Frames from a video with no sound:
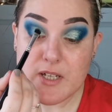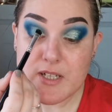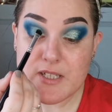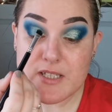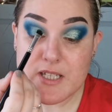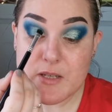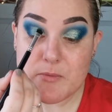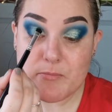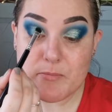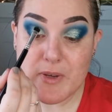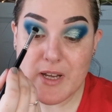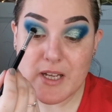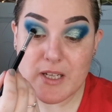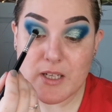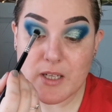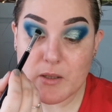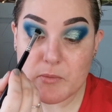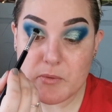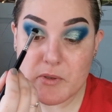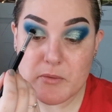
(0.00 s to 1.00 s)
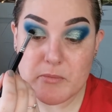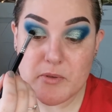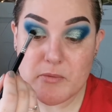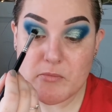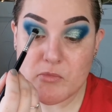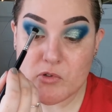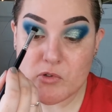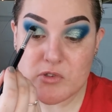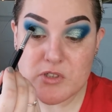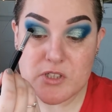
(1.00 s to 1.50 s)
I say backup, it'd be
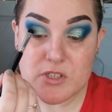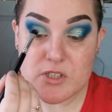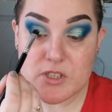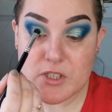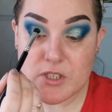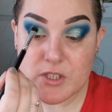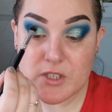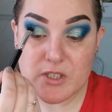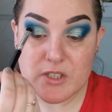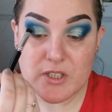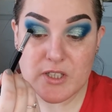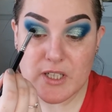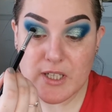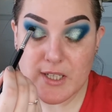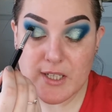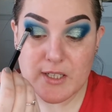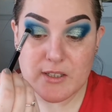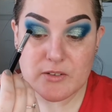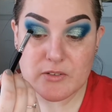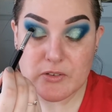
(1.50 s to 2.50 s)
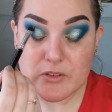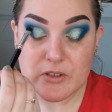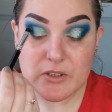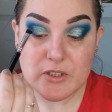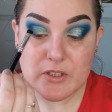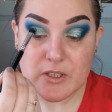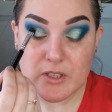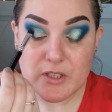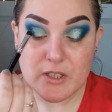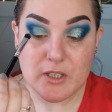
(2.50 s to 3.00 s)
more just to look at,
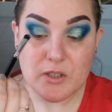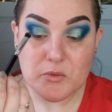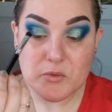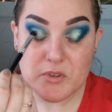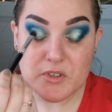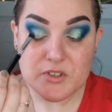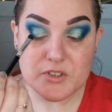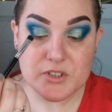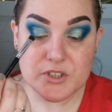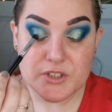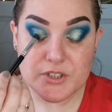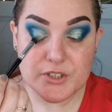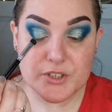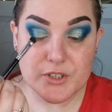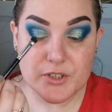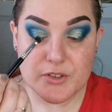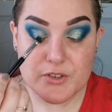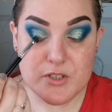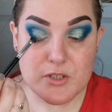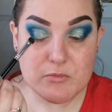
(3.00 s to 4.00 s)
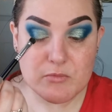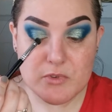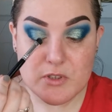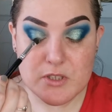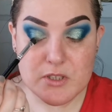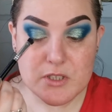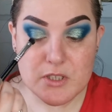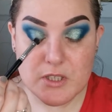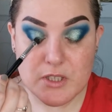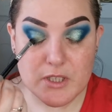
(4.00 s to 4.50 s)
one to use and
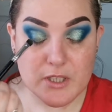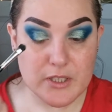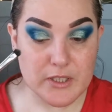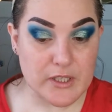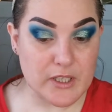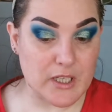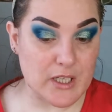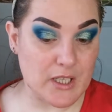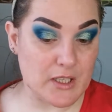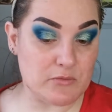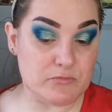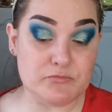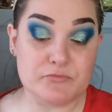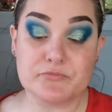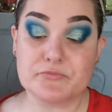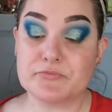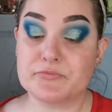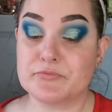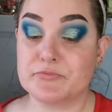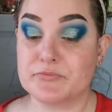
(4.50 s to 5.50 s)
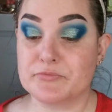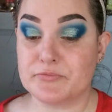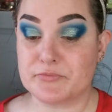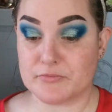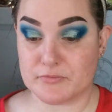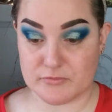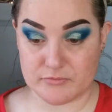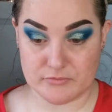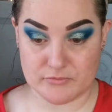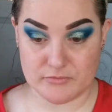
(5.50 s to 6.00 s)
one to look at.
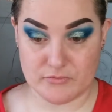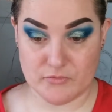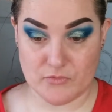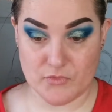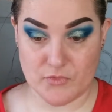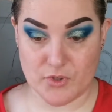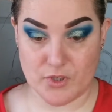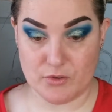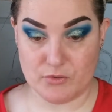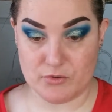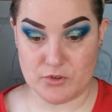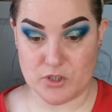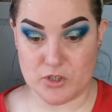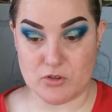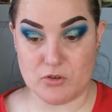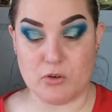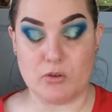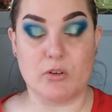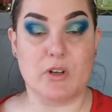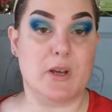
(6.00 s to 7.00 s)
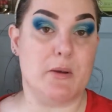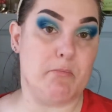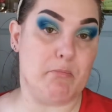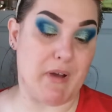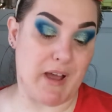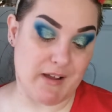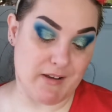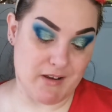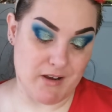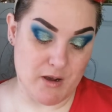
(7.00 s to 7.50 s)
We just call it a
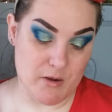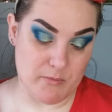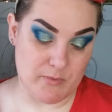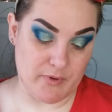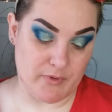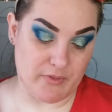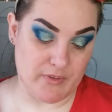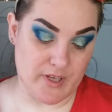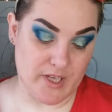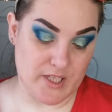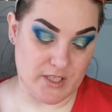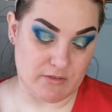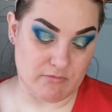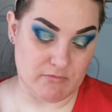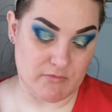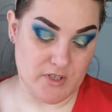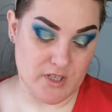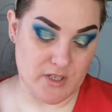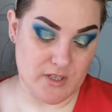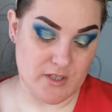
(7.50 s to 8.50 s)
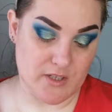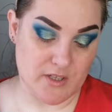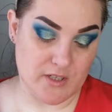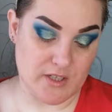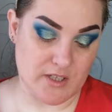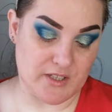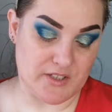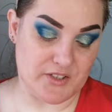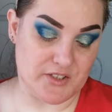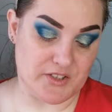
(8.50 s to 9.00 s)
backup, and then
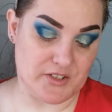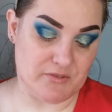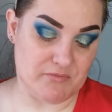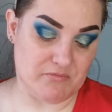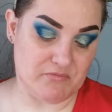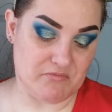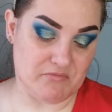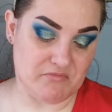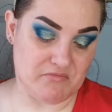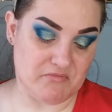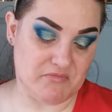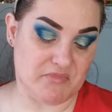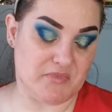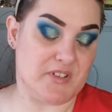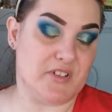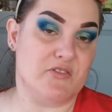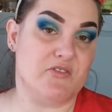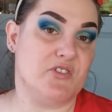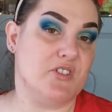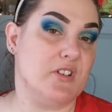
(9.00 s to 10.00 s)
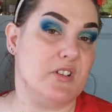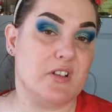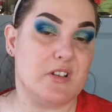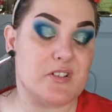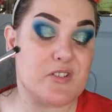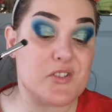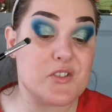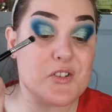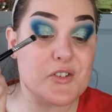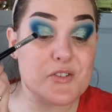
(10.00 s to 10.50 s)
kind of gives you the
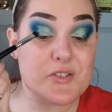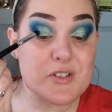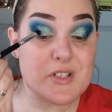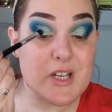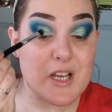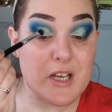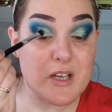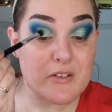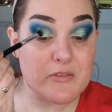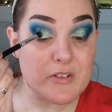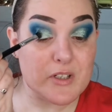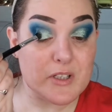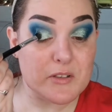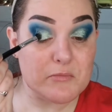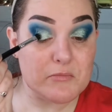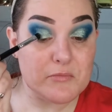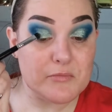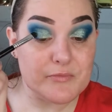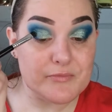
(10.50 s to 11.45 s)
excuse to have it.